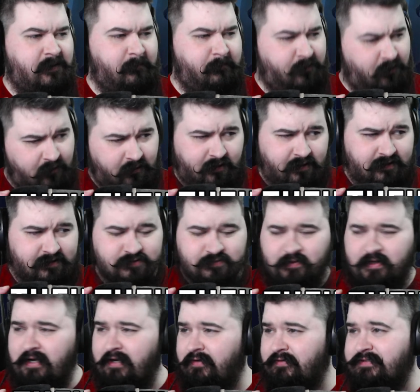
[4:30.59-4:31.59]
Boys, we
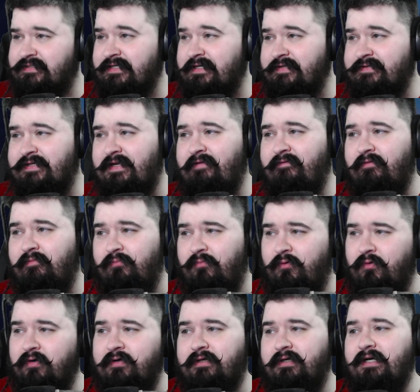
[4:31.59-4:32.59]
got ourselves even
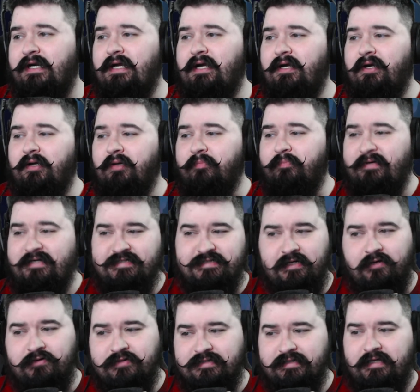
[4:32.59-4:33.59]
more
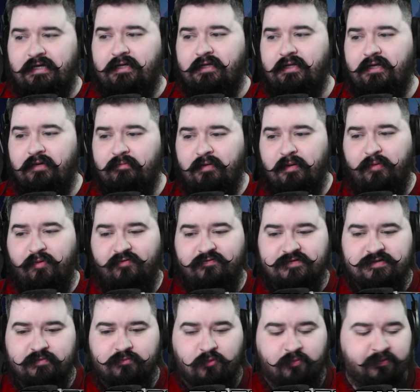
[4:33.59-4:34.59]
PTR tonight, and maybe even
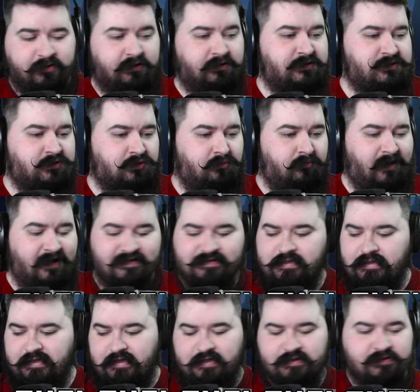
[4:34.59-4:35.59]
some more Plunder Storm. I
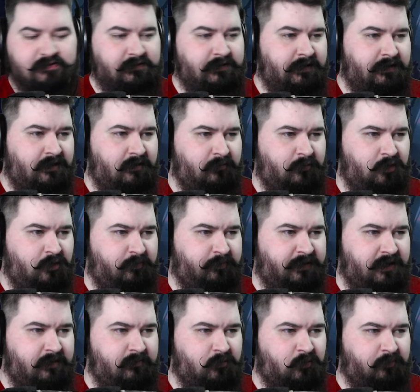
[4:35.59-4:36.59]
said yesterday that I'm going to
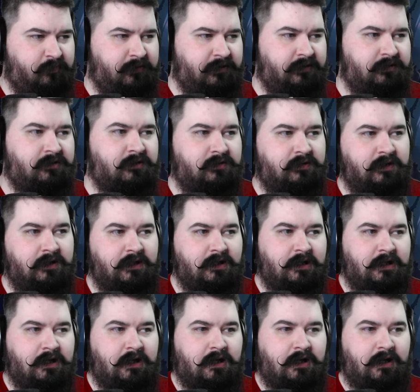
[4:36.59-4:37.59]
play more Plunder,
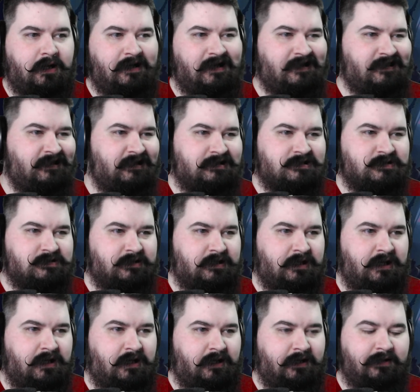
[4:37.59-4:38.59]
and I think
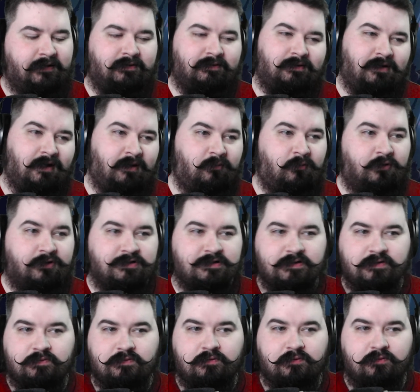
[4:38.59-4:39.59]
today I, I want
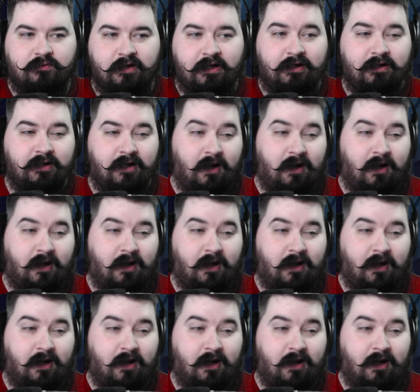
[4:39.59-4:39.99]
to, right?